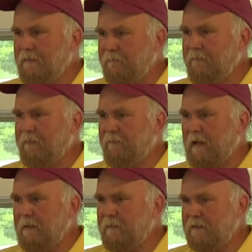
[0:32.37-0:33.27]
the, the
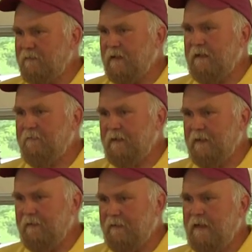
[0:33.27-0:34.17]
fragments of
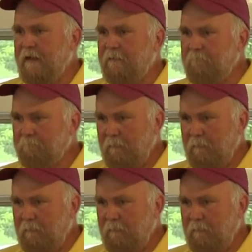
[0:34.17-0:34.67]
hyphae are there,